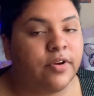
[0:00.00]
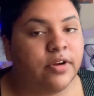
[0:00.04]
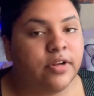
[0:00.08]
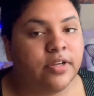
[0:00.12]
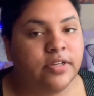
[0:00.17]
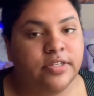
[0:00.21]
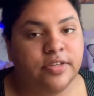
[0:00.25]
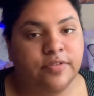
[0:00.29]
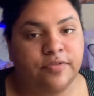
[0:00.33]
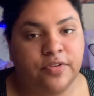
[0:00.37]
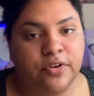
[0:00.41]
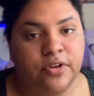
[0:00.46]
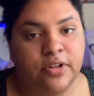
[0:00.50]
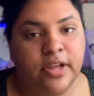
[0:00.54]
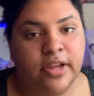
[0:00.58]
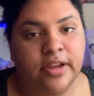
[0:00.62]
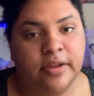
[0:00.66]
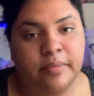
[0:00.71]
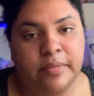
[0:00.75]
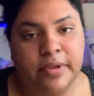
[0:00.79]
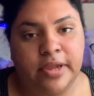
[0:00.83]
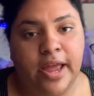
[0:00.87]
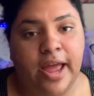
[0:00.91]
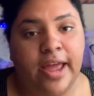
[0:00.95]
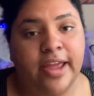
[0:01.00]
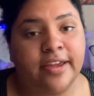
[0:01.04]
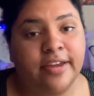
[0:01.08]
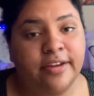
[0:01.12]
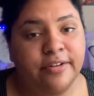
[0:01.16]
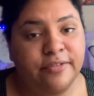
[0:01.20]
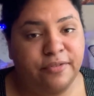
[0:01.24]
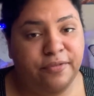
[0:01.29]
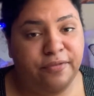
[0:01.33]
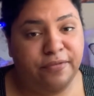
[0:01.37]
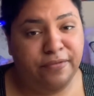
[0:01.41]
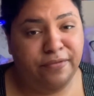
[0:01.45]
because if you're like me i
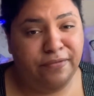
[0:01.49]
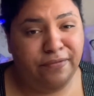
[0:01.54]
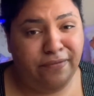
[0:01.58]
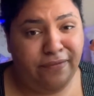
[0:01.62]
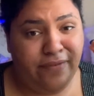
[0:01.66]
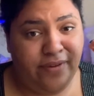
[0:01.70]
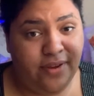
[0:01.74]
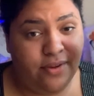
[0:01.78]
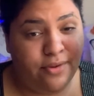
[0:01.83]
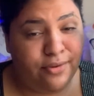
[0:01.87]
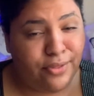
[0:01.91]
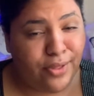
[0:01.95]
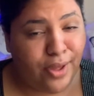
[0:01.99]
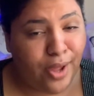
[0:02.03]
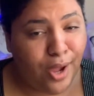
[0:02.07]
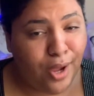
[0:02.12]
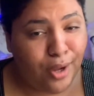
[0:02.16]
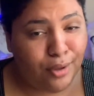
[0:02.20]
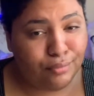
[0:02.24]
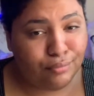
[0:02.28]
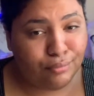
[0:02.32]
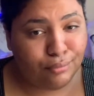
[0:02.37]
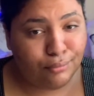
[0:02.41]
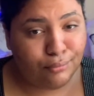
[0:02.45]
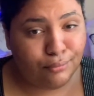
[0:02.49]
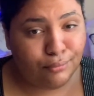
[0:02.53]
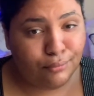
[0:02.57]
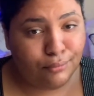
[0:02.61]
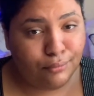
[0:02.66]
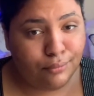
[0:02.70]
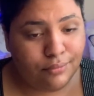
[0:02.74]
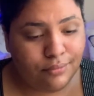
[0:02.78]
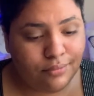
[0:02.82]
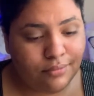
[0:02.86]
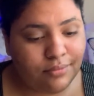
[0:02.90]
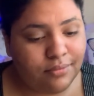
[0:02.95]
could feel that
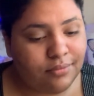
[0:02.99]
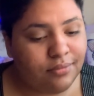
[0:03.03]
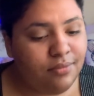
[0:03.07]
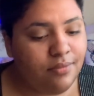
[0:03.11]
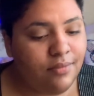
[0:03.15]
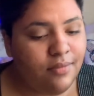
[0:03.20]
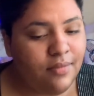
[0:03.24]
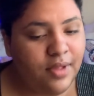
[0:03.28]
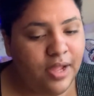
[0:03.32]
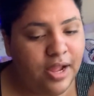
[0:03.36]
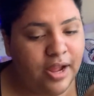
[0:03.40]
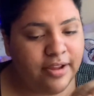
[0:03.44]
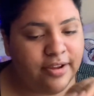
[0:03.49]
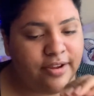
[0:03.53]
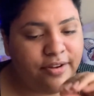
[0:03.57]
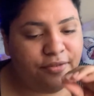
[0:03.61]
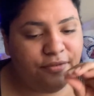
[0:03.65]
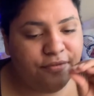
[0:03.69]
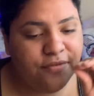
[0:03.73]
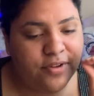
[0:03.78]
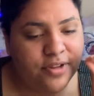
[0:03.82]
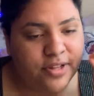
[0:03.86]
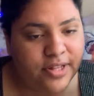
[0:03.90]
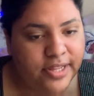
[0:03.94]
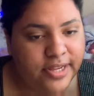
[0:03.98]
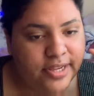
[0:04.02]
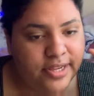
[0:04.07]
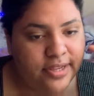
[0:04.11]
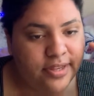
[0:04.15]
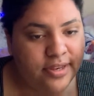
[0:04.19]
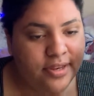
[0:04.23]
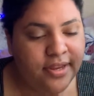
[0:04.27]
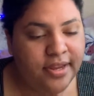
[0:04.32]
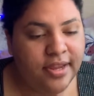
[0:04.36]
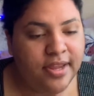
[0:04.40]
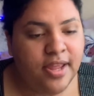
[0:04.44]
i could feel it
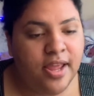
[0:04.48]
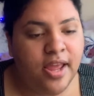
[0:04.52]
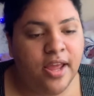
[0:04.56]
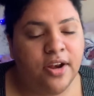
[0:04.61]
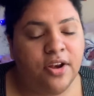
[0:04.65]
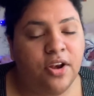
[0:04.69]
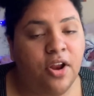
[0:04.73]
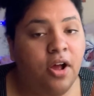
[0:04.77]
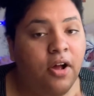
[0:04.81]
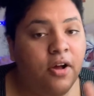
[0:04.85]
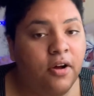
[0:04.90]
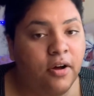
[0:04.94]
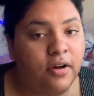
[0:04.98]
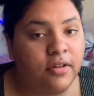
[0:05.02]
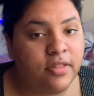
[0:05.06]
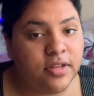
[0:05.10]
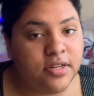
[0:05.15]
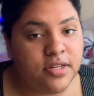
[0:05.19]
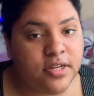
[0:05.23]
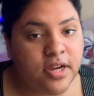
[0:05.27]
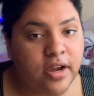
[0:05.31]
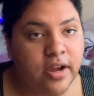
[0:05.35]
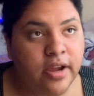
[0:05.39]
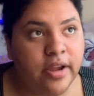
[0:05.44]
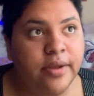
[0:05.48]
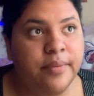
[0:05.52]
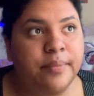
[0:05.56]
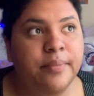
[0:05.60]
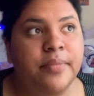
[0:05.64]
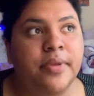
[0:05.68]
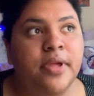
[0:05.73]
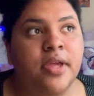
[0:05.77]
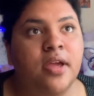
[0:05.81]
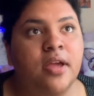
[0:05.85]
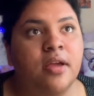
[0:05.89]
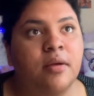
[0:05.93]
not all the time,
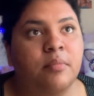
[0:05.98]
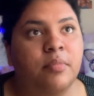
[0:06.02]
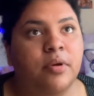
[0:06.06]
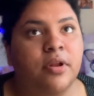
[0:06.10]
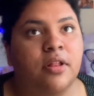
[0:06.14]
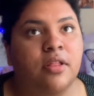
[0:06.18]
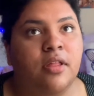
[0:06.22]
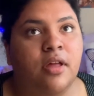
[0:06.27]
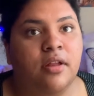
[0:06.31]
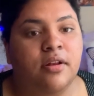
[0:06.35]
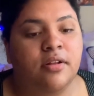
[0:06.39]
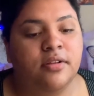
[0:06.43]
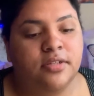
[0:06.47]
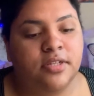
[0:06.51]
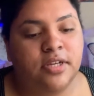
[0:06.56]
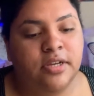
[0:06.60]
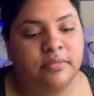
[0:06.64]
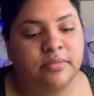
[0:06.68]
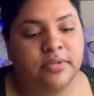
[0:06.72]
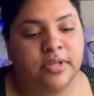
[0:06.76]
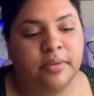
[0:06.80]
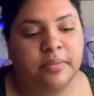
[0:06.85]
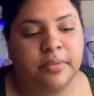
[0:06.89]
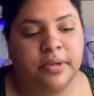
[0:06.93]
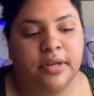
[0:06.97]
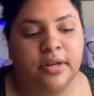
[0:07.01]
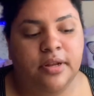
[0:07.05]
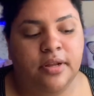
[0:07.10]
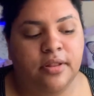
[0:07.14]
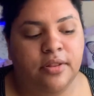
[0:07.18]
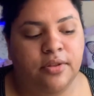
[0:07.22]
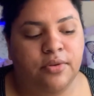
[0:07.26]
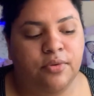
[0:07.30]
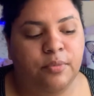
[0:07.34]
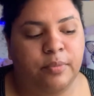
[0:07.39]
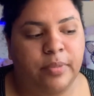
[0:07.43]
but a lot of times I'm getting a
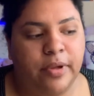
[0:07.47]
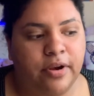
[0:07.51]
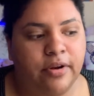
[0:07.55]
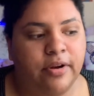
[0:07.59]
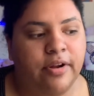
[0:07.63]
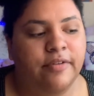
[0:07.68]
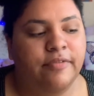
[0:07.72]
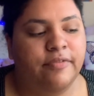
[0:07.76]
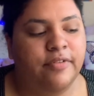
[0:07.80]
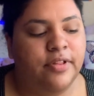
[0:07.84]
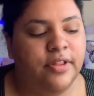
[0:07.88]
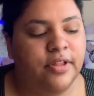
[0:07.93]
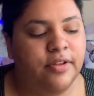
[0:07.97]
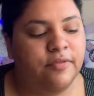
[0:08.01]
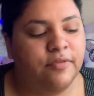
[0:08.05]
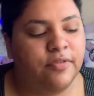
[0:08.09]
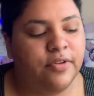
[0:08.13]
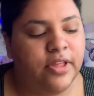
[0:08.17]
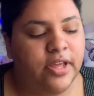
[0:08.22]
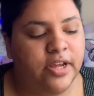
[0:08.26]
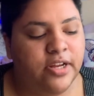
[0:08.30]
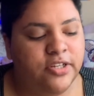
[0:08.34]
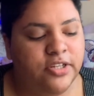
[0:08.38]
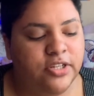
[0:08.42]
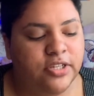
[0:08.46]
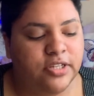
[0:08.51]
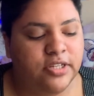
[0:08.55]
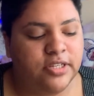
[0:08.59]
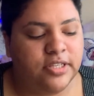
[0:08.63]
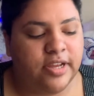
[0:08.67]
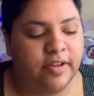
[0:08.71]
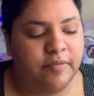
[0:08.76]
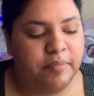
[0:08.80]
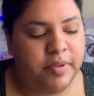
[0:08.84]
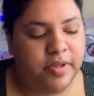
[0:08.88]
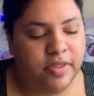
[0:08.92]
little better at feeling for that just because
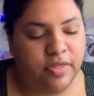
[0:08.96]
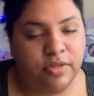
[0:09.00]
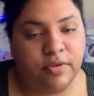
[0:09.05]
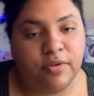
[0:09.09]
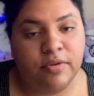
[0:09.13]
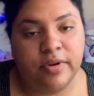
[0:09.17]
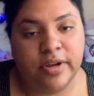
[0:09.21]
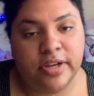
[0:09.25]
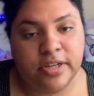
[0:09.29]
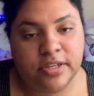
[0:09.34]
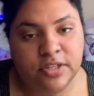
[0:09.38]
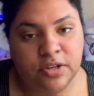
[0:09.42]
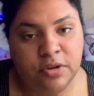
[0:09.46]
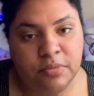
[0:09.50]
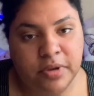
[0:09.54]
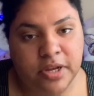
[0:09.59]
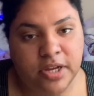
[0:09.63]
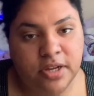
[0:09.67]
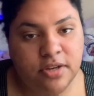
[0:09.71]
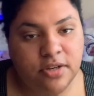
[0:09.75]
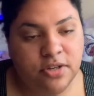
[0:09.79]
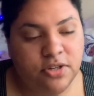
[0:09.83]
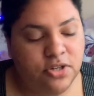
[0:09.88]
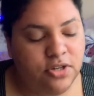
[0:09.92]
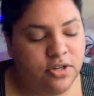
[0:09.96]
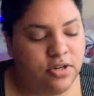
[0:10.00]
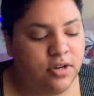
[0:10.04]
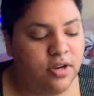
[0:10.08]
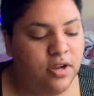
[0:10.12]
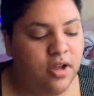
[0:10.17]
I've been through it so much.